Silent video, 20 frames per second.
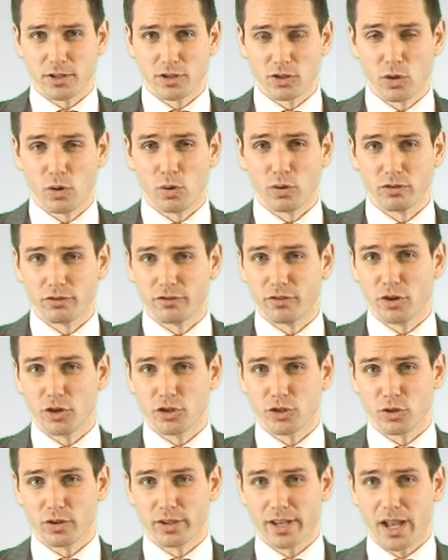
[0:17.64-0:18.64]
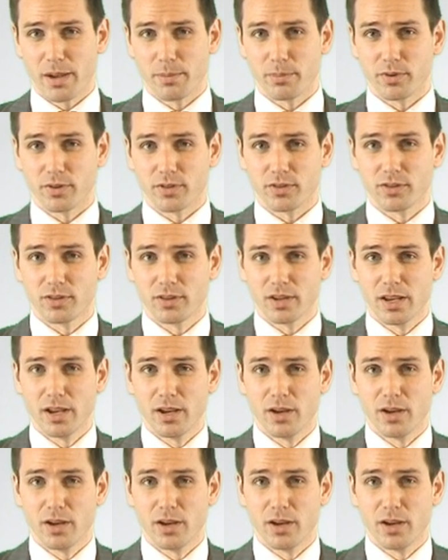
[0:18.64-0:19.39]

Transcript: its own virtual campus,